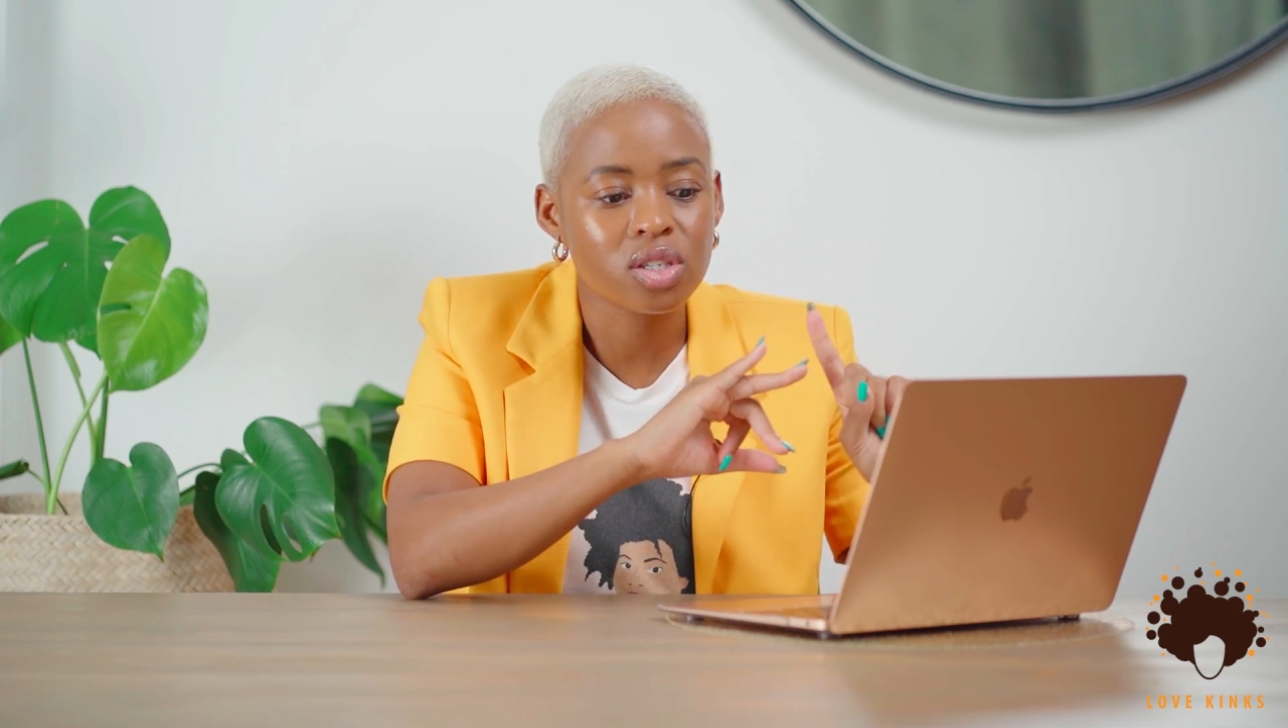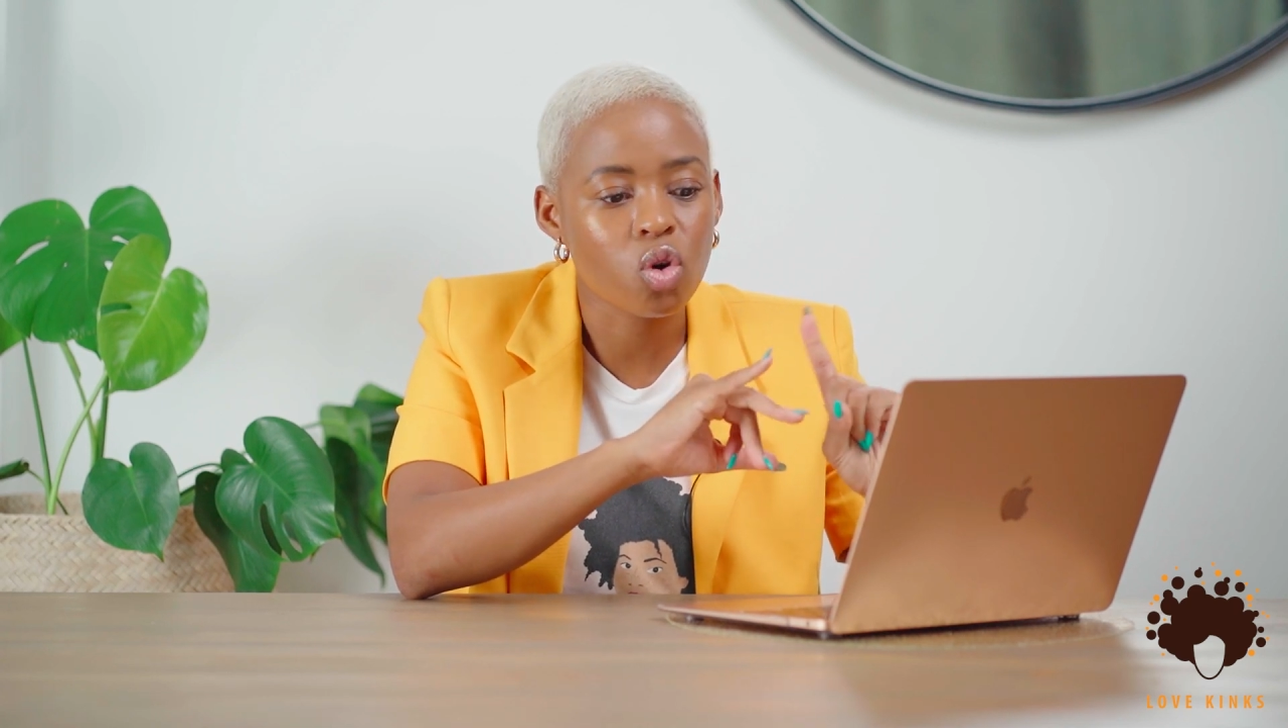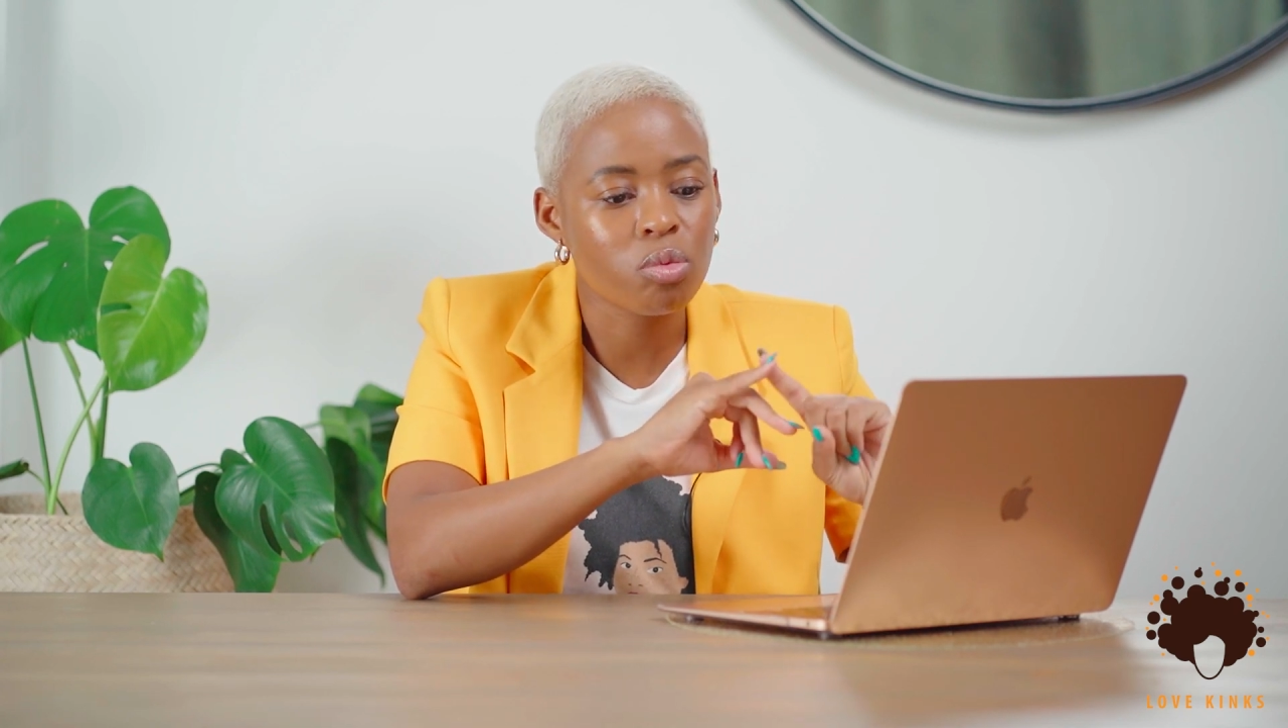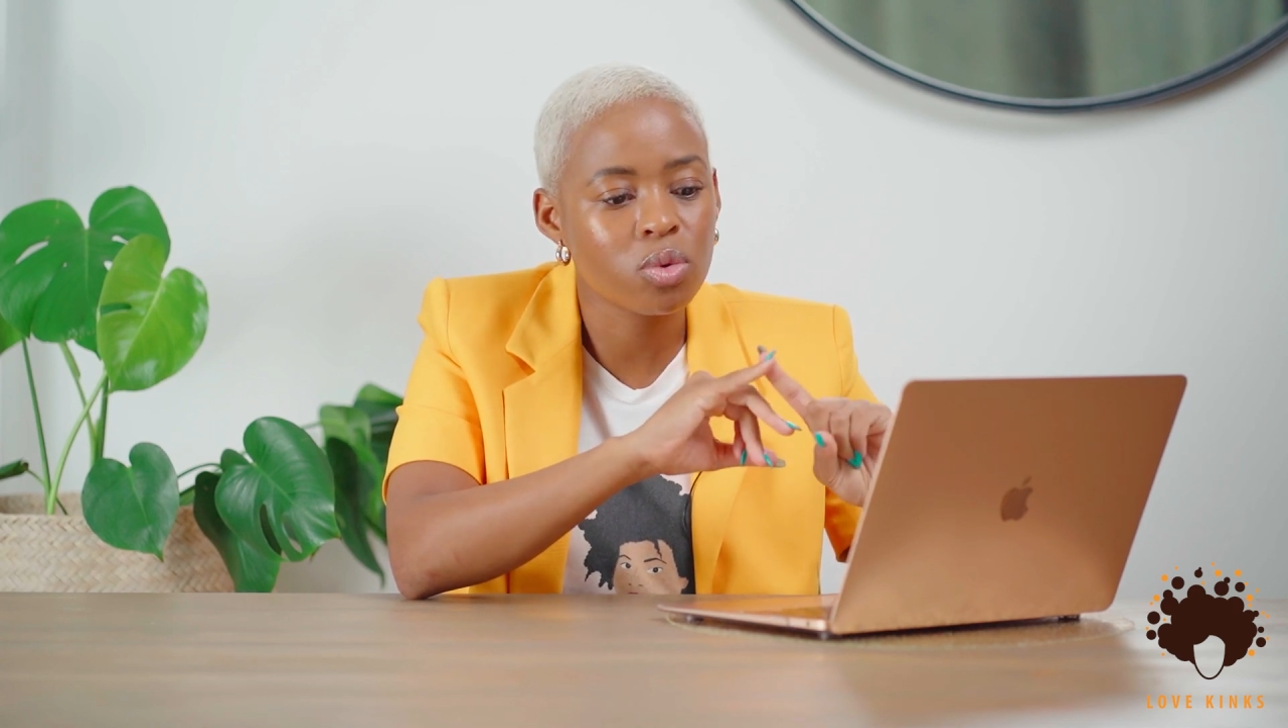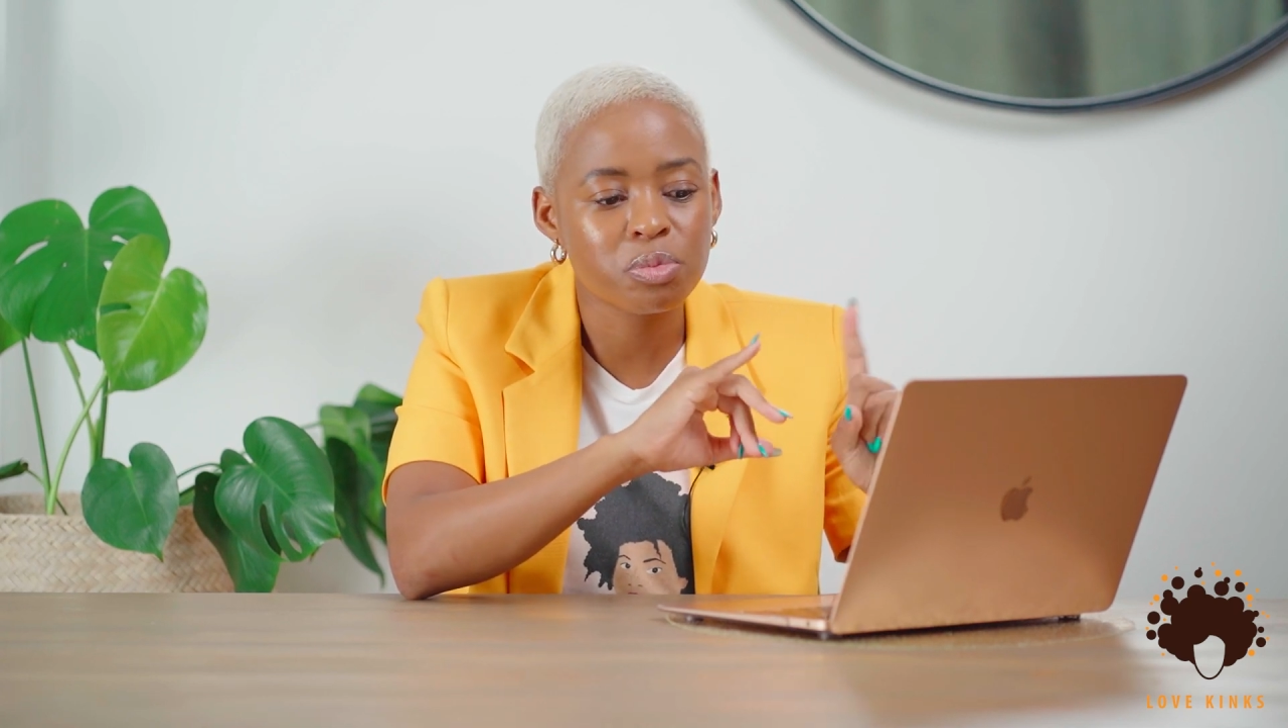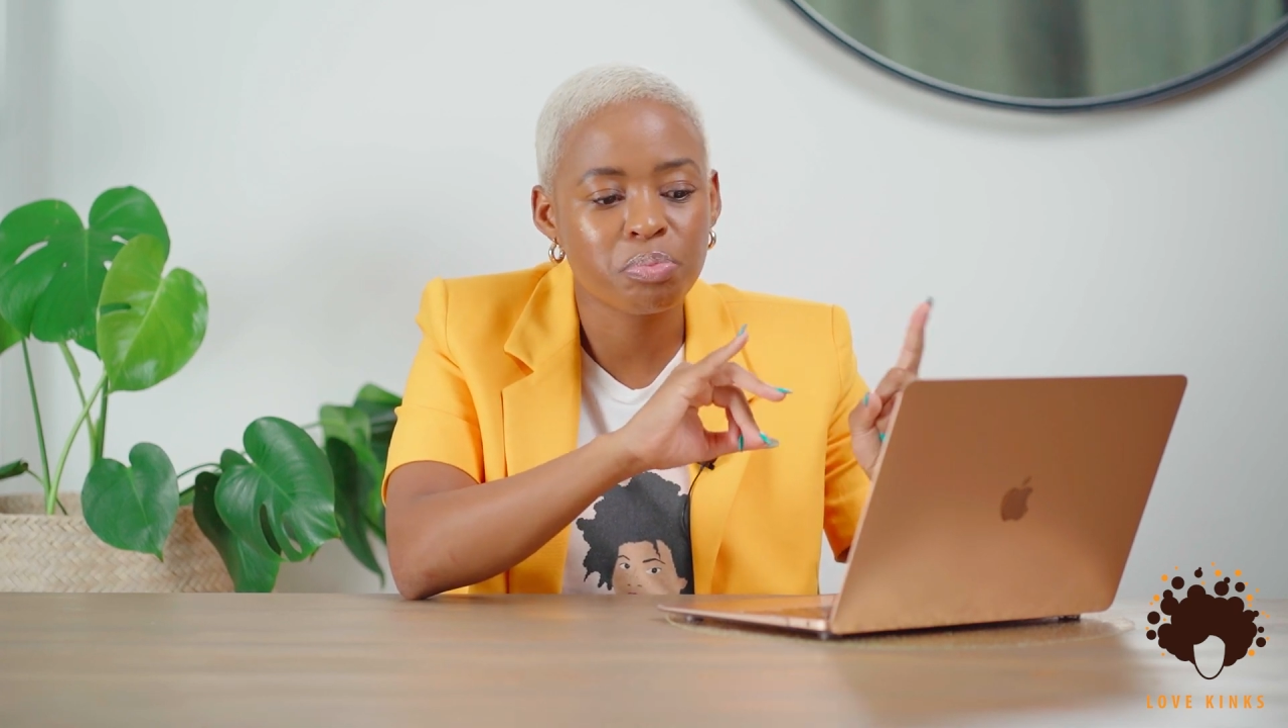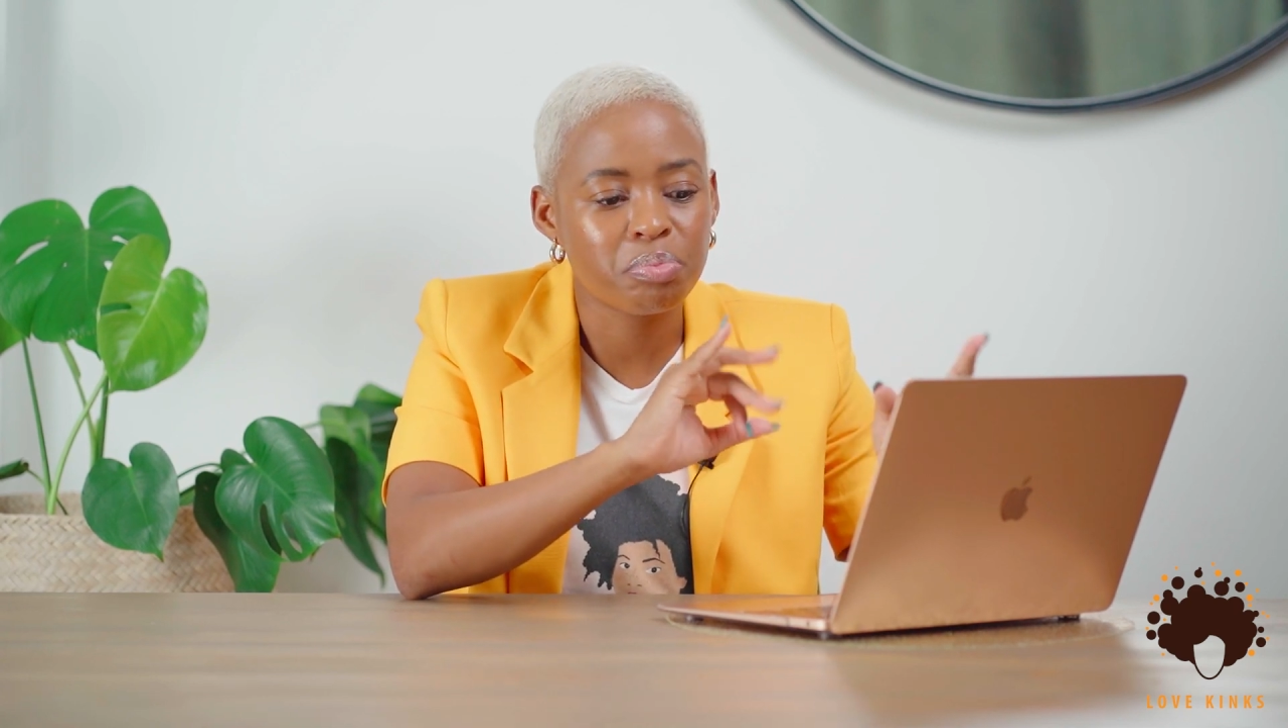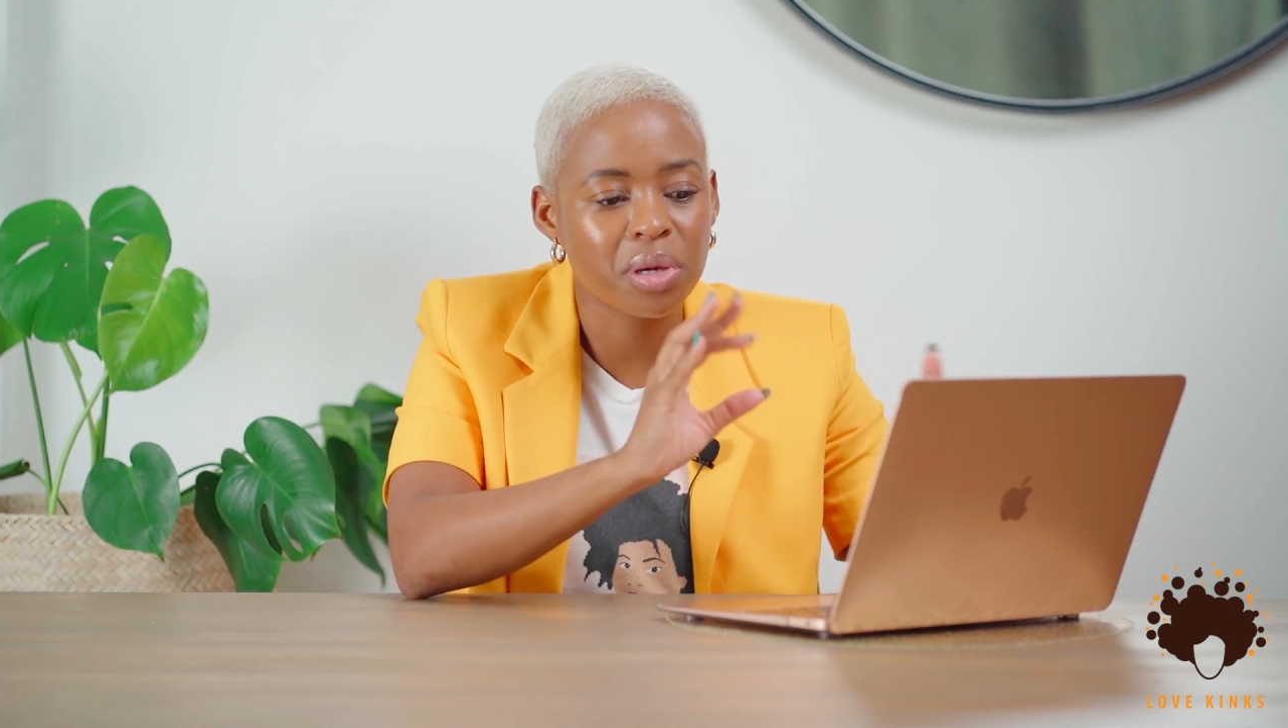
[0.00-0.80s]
is almost